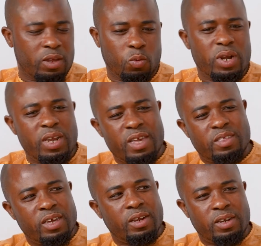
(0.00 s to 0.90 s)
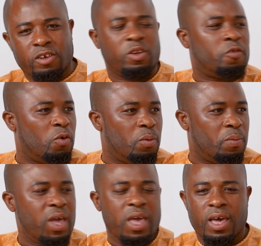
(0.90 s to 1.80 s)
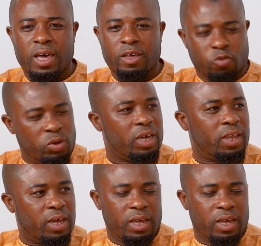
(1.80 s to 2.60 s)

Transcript: And when they integrate, they transform together.